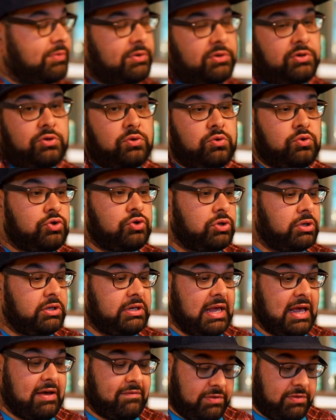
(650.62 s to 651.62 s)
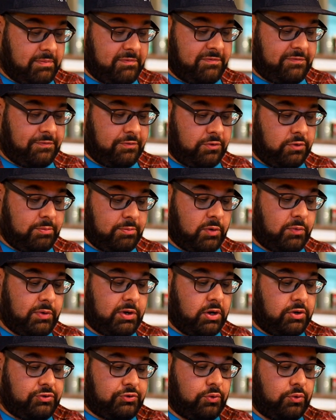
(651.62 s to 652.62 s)
We usually have them full, but
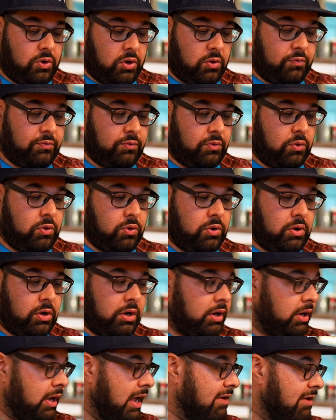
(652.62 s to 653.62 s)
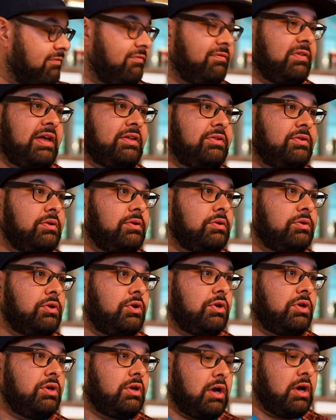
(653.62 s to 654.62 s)
we also have flights. So
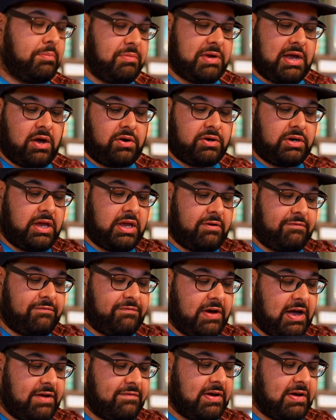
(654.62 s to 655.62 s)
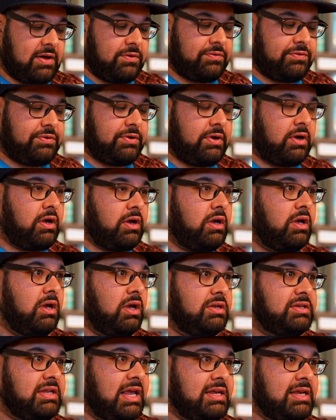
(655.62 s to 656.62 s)
you can come down and get a 5-ounce
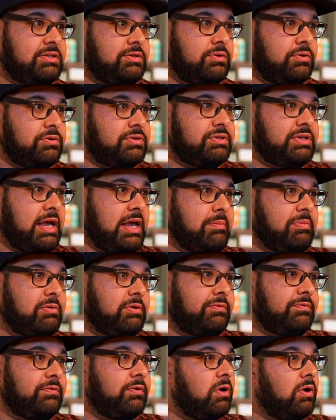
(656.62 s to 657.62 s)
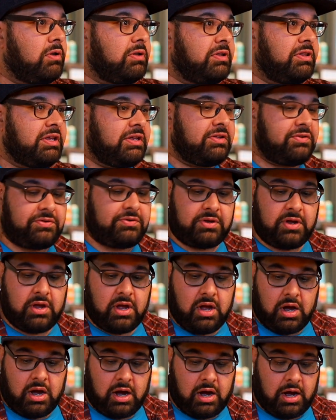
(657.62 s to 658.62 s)
taster or sampler for all of these,
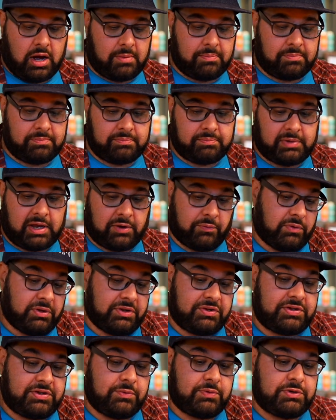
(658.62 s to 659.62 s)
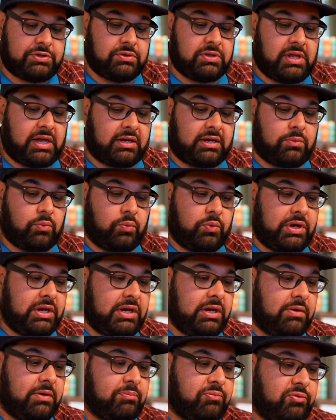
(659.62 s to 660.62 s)
and really see what you like.
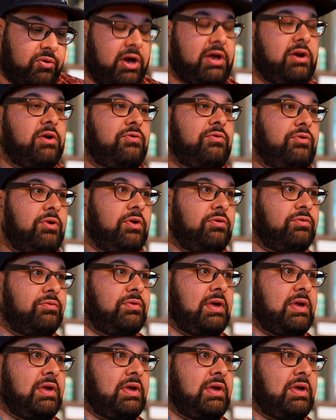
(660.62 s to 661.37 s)
We pride ourselves